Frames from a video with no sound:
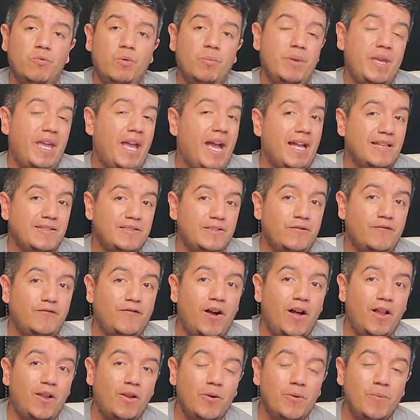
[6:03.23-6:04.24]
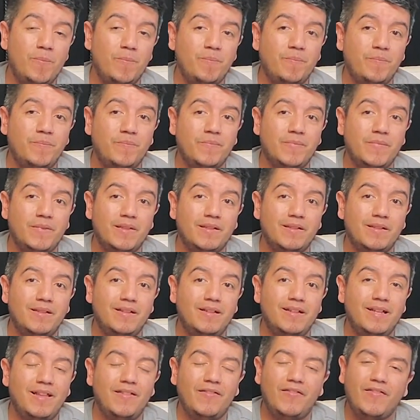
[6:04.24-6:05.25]
will be asked to follow.
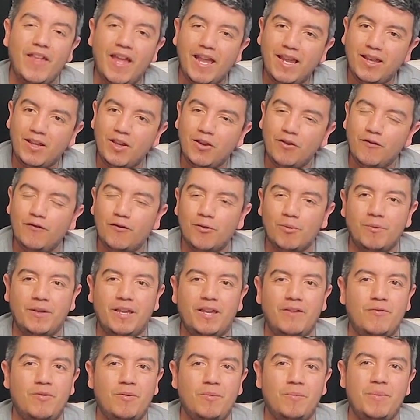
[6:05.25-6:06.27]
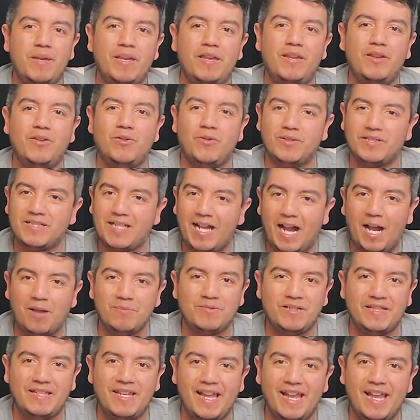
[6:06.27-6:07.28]
Thank you for giving me your
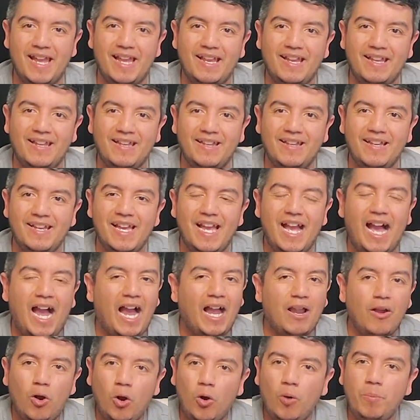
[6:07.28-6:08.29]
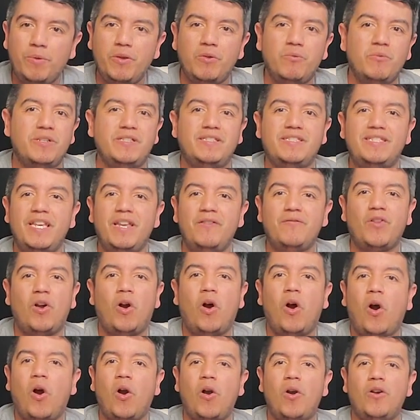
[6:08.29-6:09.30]
time today. I hope you receive the
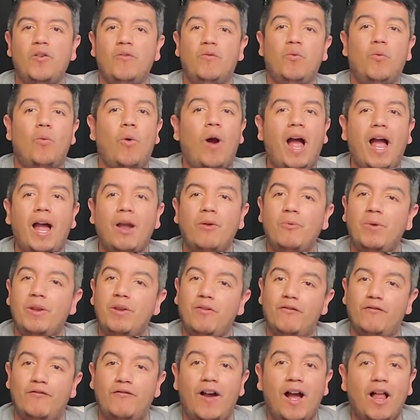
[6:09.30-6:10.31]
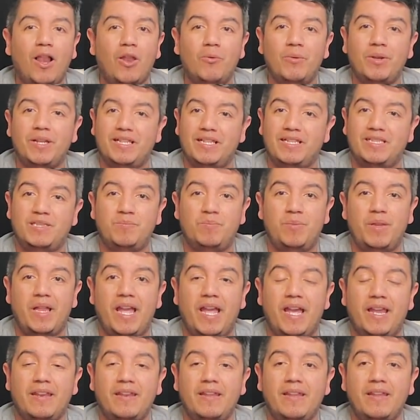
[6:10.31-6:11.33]
heart of why we are following this
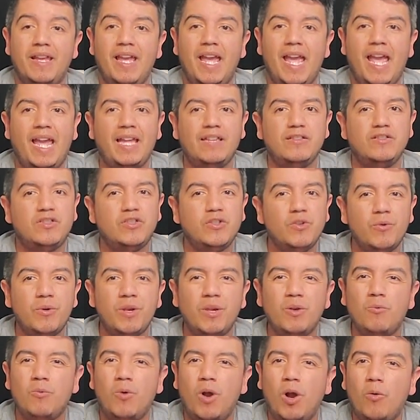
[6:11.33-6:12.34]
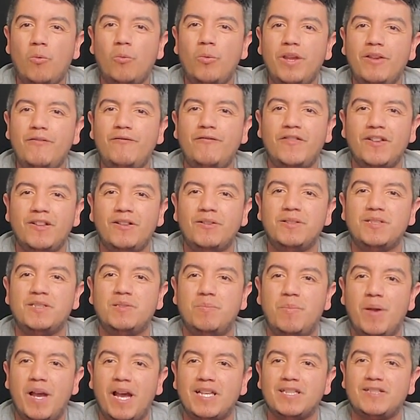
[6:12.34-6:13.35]
plan and doing what we feel is
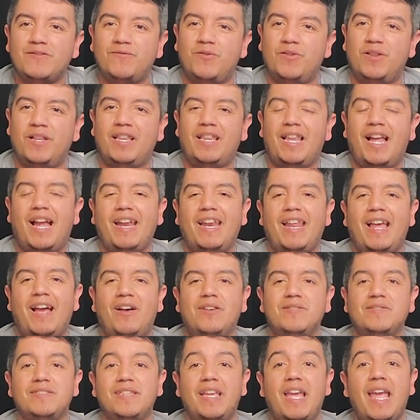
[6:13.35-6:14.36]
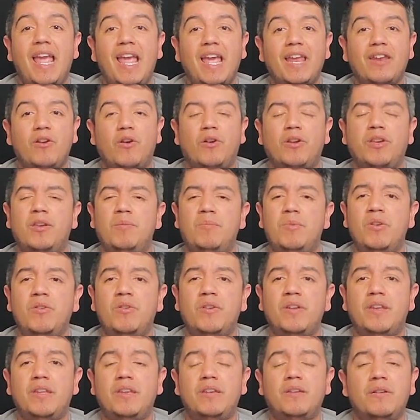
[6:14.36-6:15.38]
best for the Lighthouse and our
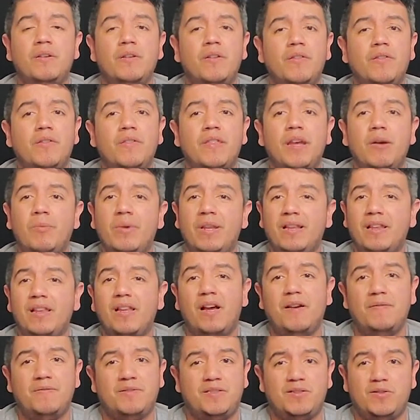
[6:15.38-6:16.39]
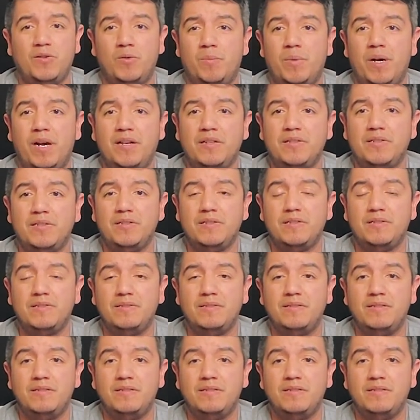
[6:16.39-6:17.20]
community that we love so much.